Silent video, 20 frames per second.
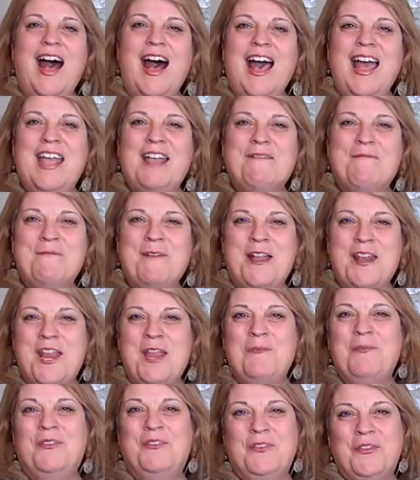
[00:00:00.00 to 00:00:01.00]
Hi, my
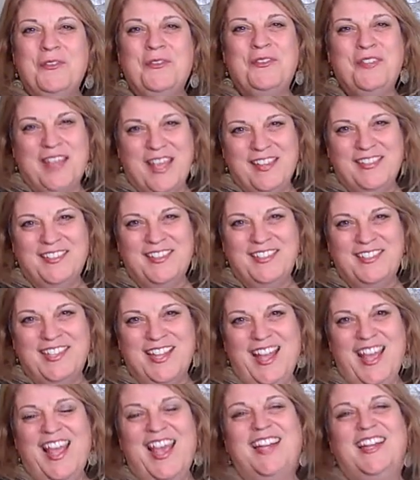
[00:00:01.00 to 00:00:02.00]
name's Suze
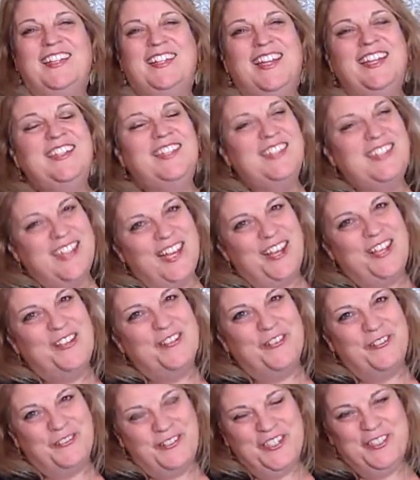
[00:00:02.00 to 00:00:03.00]
Casey, and I'd like to tell
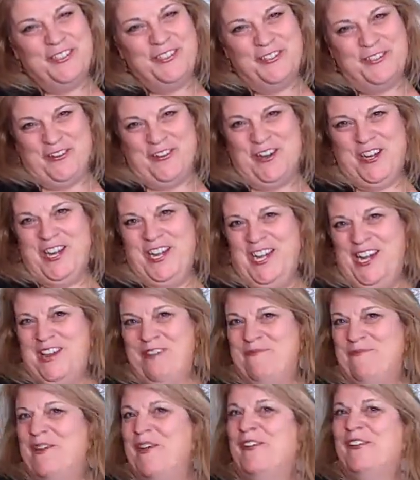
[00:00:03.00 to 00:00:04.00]
you a wee
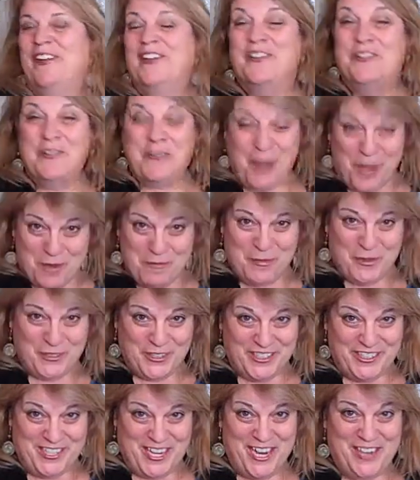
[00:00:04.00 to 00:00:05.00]
story about
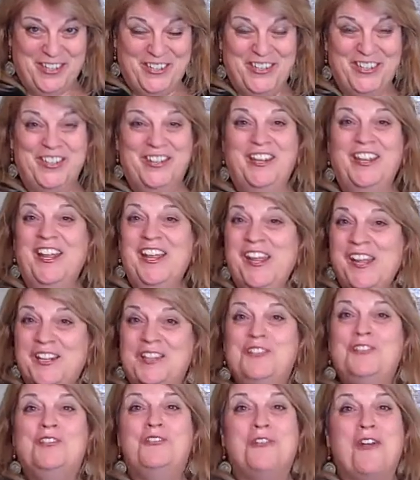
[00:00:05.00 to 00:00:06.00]
incredible intention
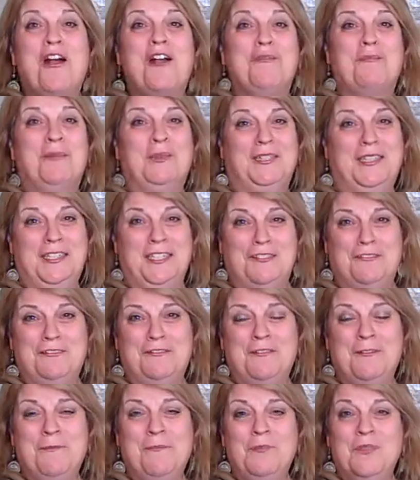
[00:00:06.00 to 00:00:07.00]
and strong
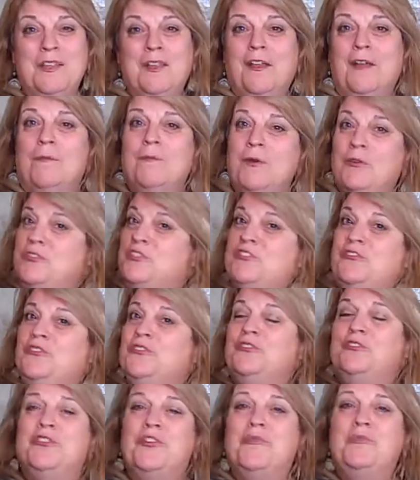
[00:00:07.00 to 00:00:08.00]
belief. Most of
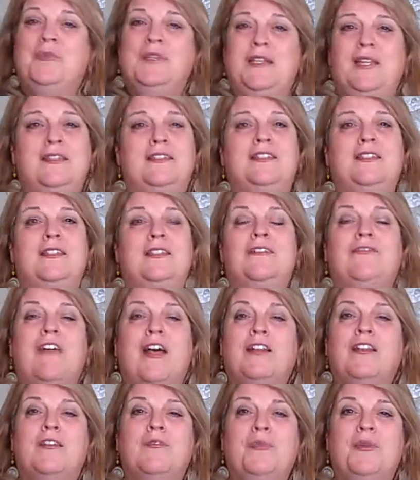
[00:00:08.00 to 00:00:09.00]
you know me as the
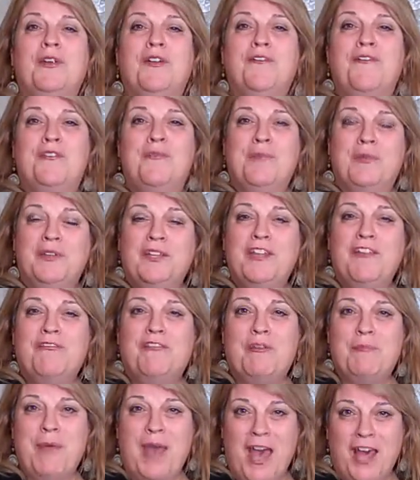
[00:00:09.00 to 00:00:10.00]
developer of the
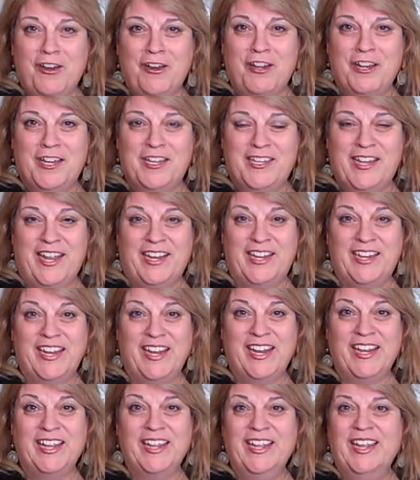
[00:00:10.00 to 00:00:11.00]
belief repatterning
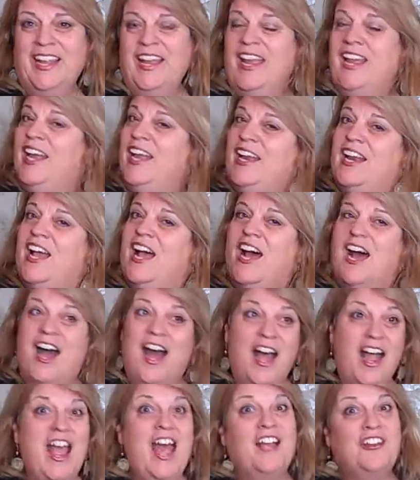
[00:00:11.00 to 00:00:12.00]
technique, and
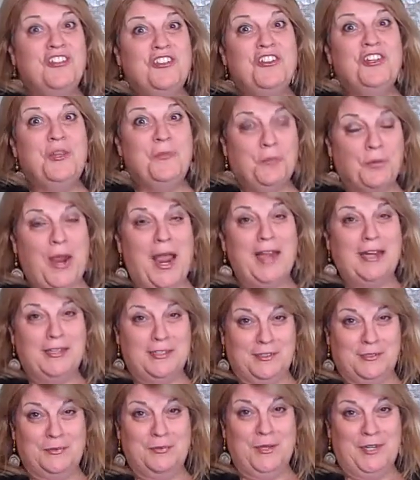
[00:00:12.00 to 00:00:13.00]
I actually
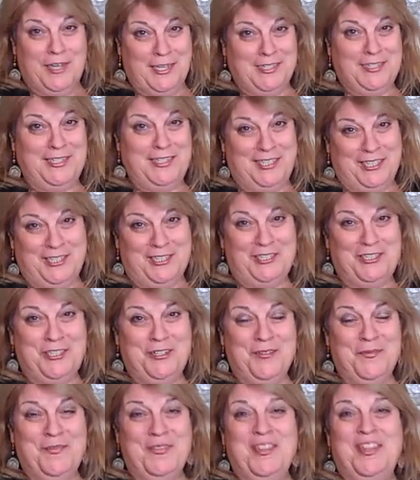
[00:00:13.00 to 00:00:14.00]
practice what I teach.